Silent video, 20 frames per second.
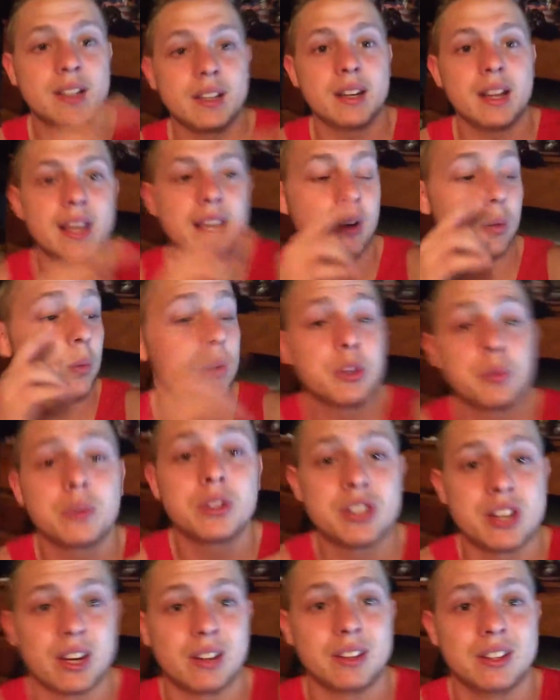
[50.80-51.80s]
did a whisper
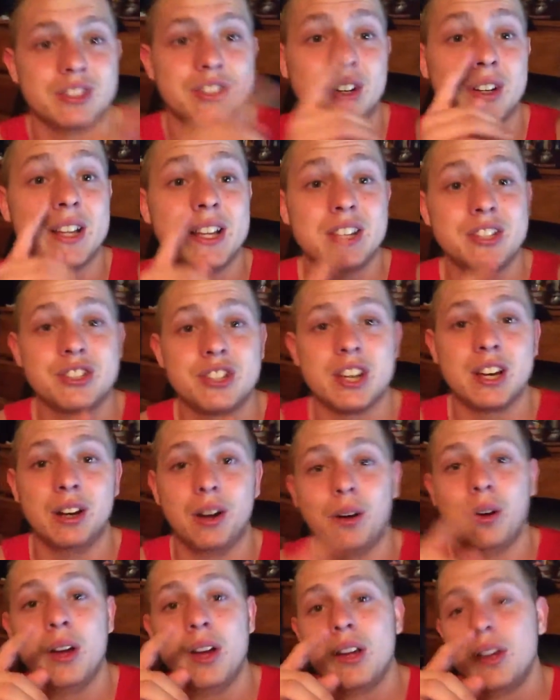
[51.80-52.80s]
challenge on his
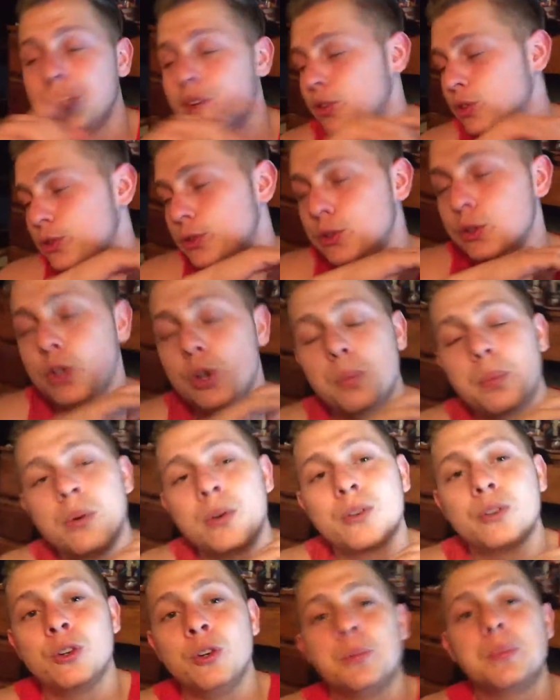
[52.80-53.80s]
channel. Super,
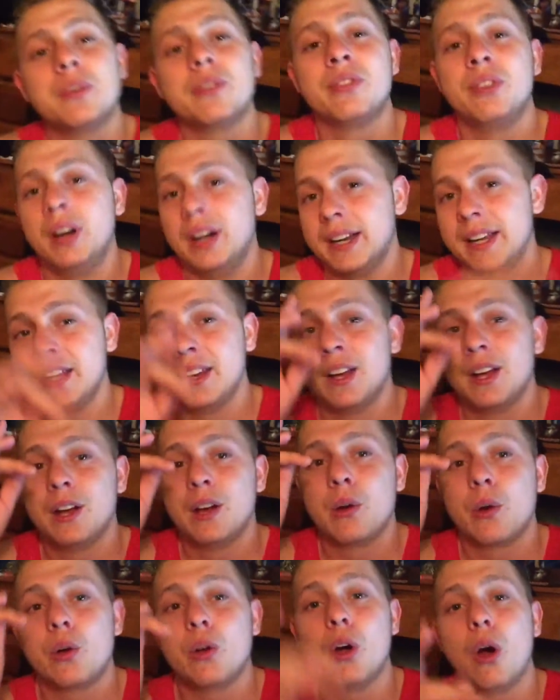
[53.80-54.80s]
super funny.
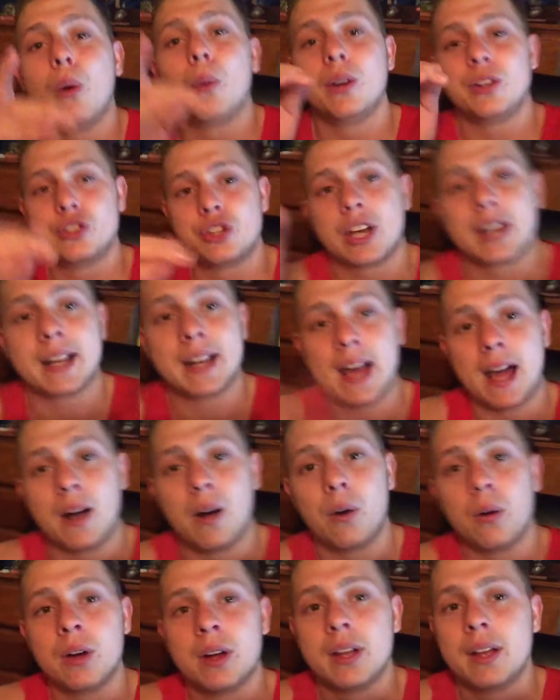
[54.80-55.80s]
Go and check it
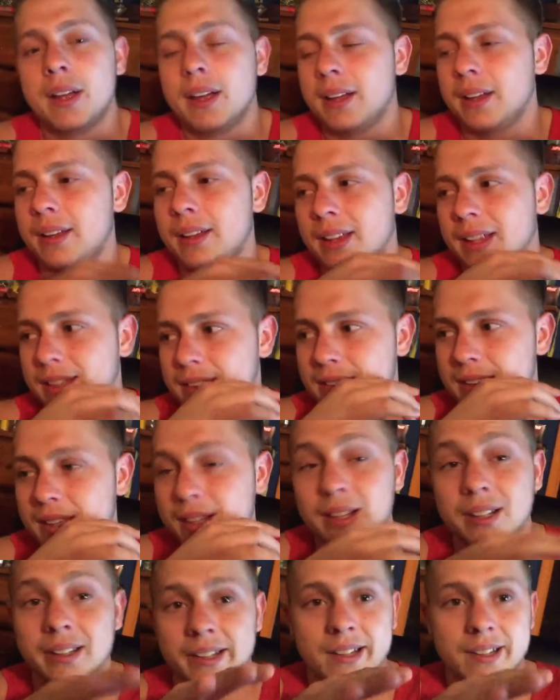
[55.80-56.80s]
out. It's
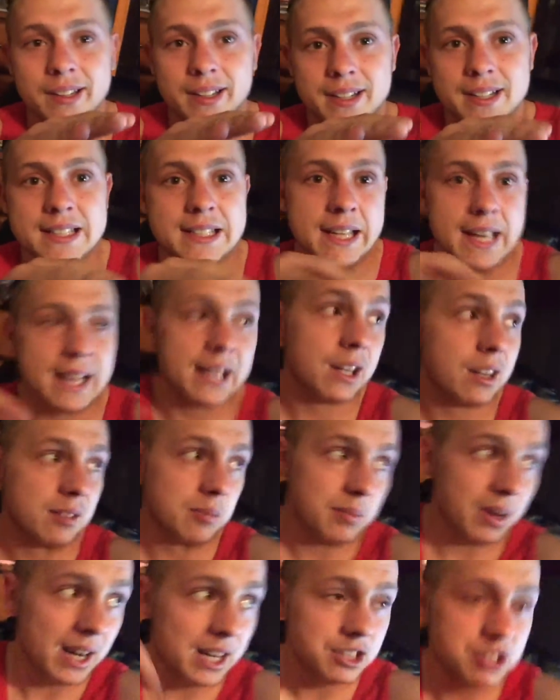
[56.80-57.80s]
hilarious. And
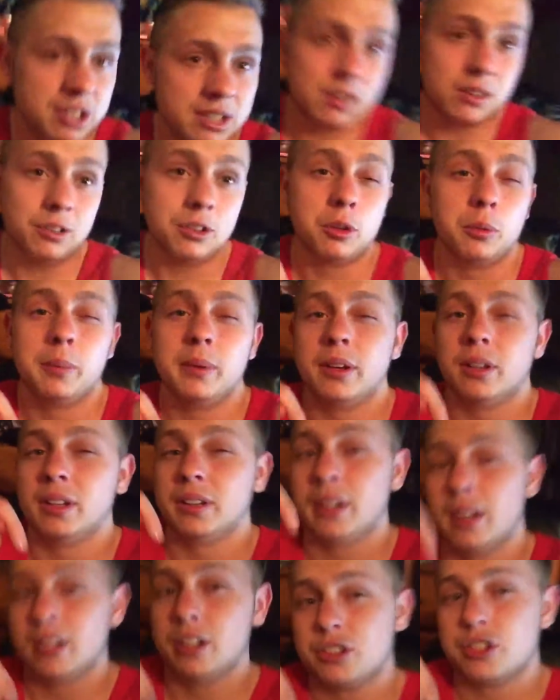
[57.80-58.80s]
on my channel, there'll be
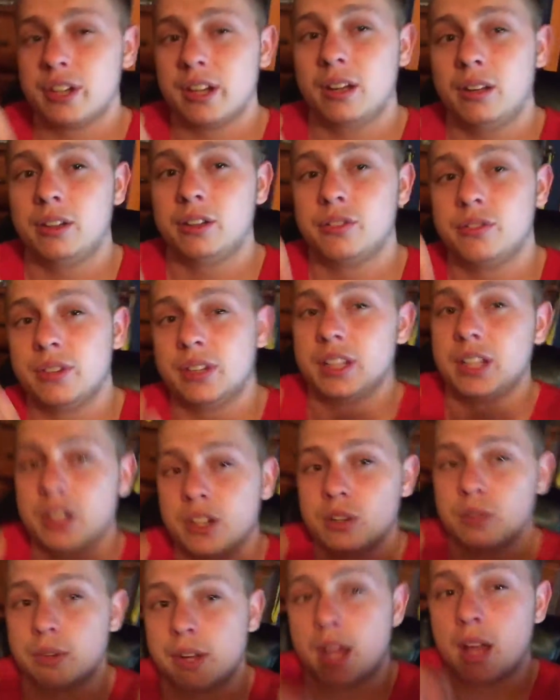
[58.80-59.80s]
another challenge
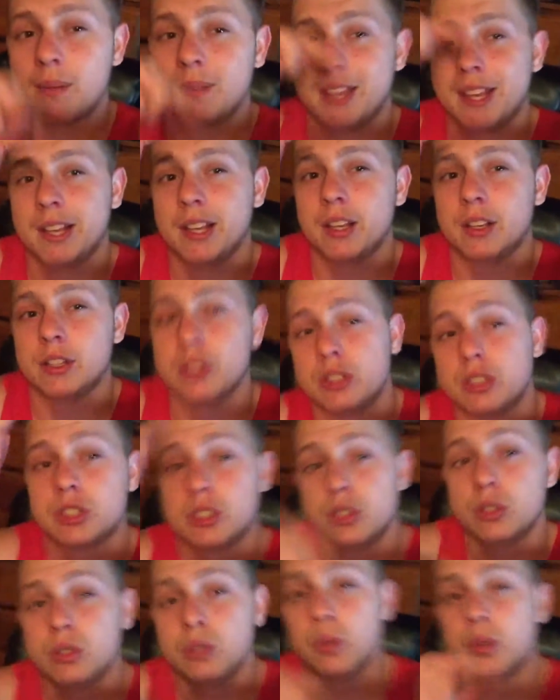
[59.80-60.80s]
video coming
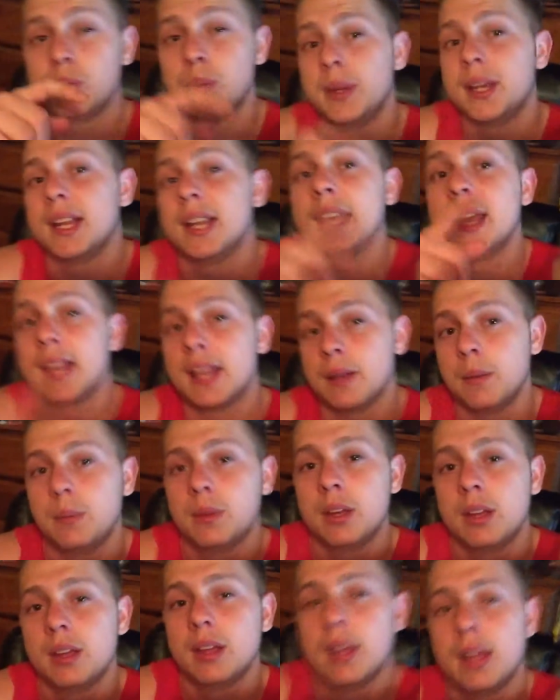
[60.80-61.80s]
soon with me and
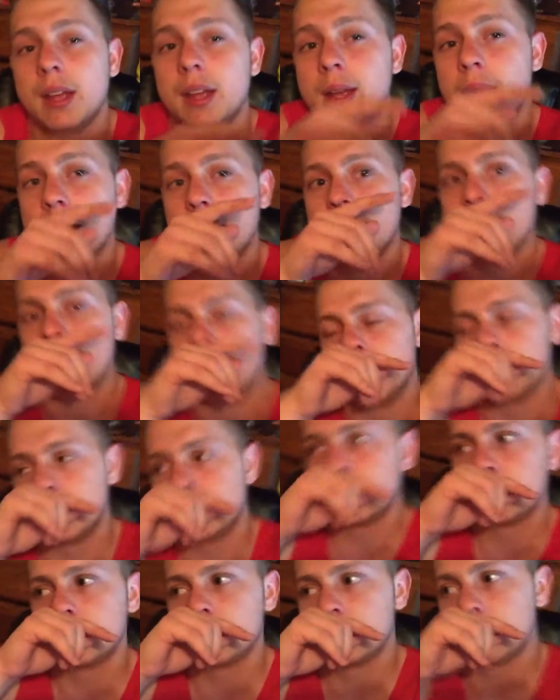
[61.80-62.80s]
him.
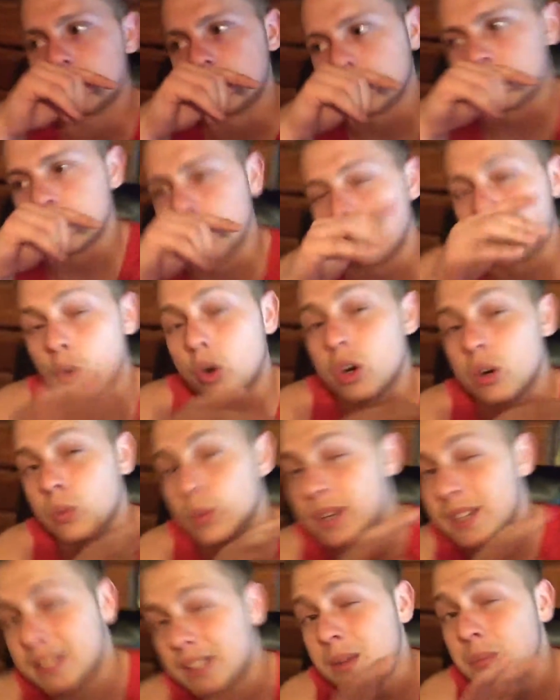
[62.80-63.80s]
It's a more
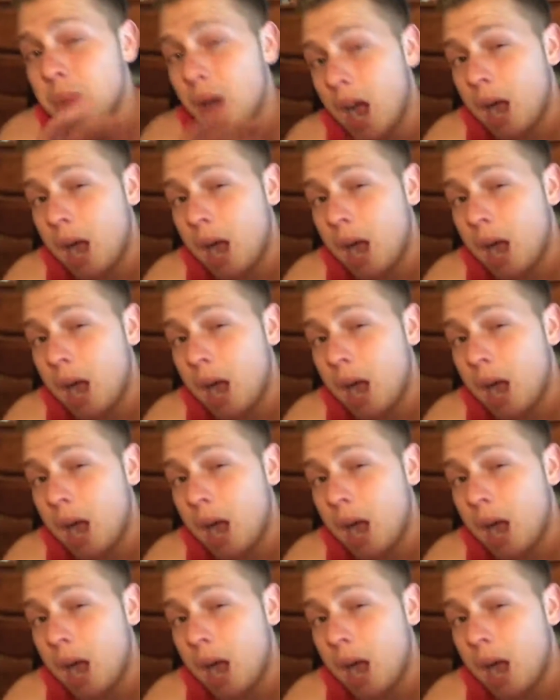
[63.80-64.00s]
recent